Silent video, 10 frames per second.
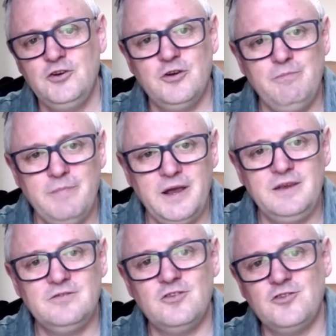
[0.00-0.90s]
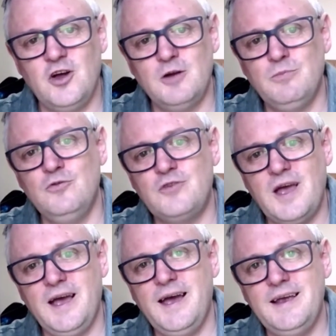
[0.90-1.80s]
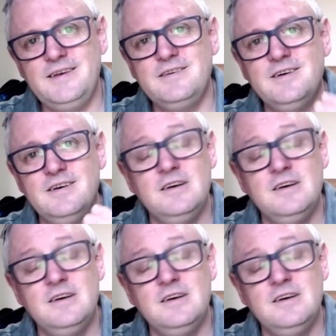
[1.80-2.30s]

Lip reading: to make disciples and